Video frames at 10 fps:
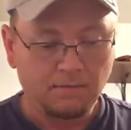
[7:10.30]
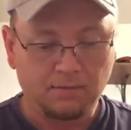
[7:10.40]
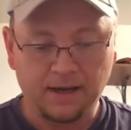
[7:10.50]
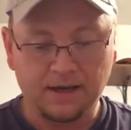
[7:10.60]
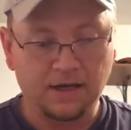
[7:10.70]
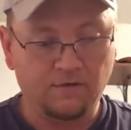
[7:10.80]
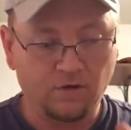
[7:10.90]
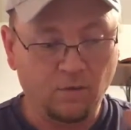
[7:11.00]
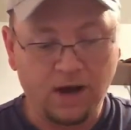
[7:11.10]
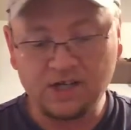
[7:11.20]
But if
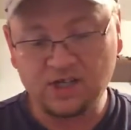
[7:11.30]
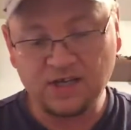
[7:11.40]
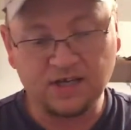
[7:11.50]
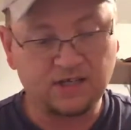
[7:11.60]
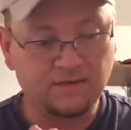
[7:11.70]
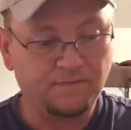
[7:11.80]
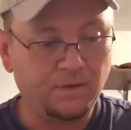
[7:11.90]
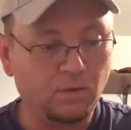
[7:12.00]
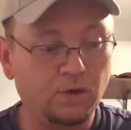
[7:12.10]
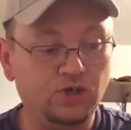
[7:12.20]
you watch this,
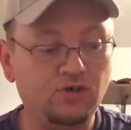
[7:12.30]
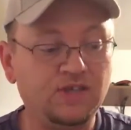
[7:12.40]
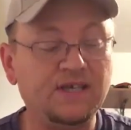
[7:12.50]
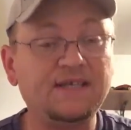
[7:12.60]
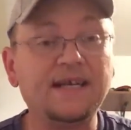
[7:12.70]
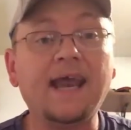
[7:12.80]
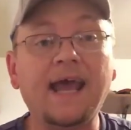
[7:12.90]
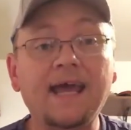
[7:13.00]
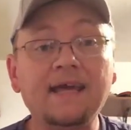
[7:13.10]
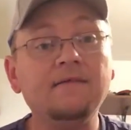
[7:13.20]
what you see
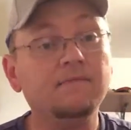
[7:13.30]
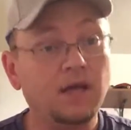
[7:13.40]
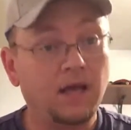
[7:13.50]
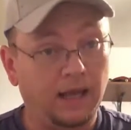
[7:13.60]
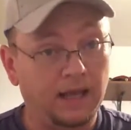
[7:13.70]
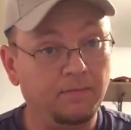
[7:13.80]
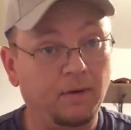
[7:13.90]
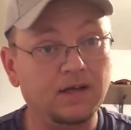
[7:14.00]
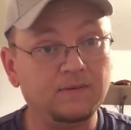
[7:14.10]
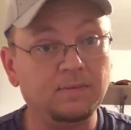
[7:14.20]
today can
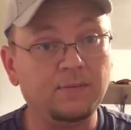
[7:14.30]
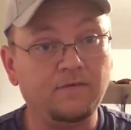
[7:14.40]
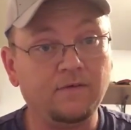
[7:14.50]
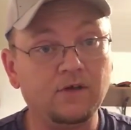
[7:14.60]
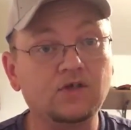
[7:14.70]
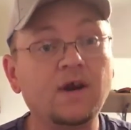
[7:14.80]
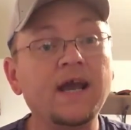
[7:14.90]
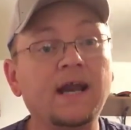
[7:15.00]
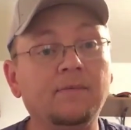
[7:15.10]
possibly be for a trade.